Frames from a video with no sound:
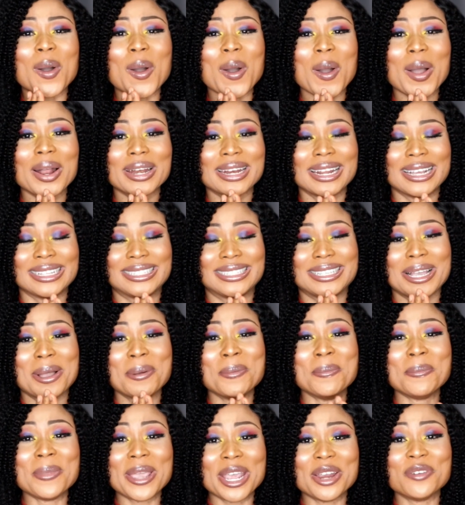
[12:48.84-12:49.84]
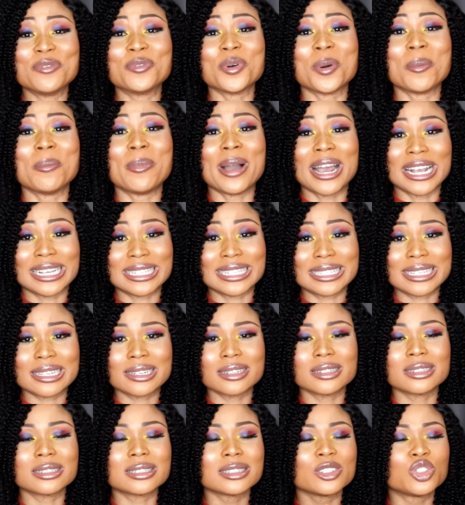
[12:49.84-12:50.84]
that are made for
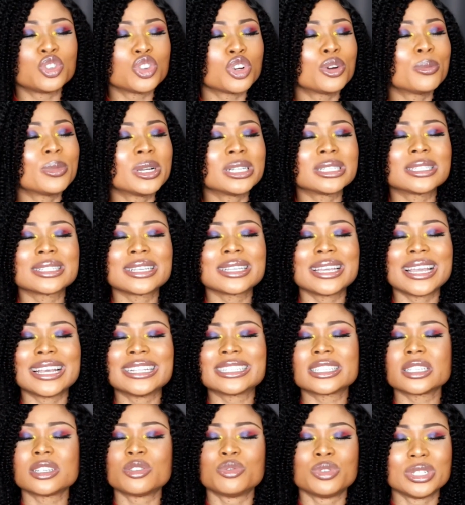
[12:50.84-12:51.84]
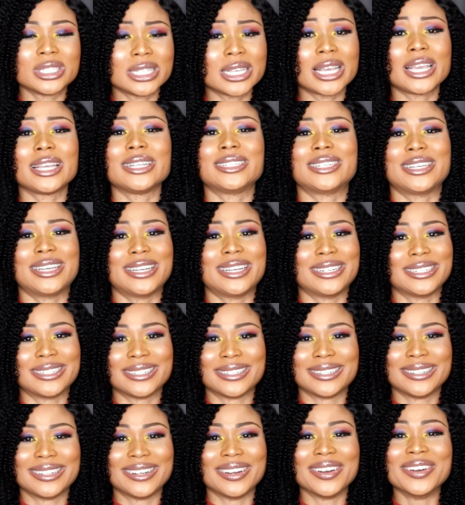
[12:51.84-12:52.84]
bicycles, Germans get irritated.
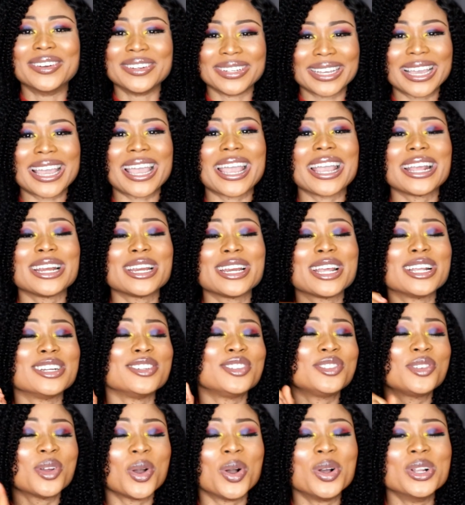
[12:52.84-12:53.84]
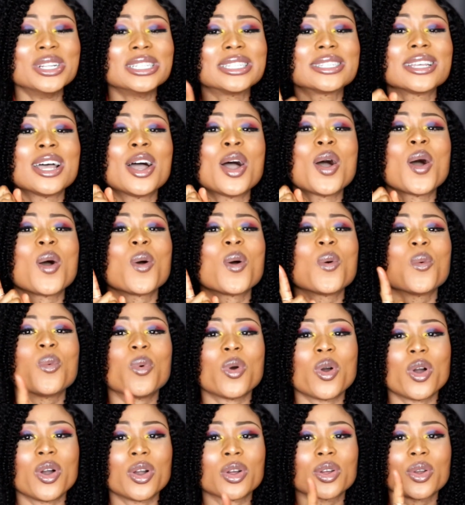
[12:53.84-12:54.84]
Okay? Don't
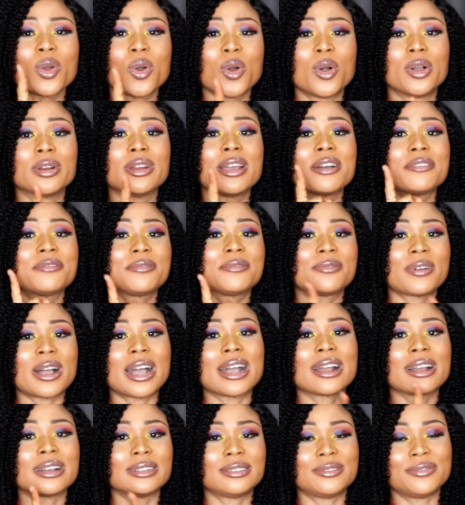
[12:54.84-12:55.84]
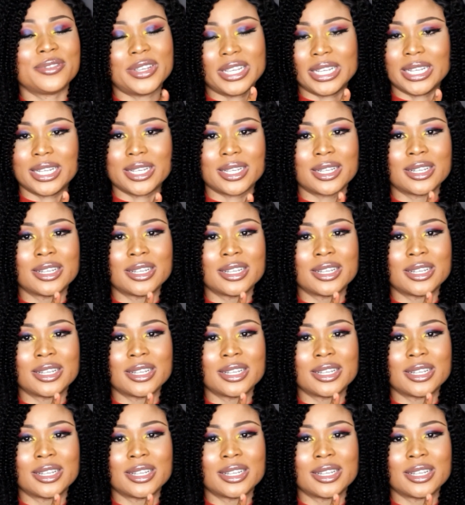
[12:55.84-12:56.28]
walk on Fahrradweg.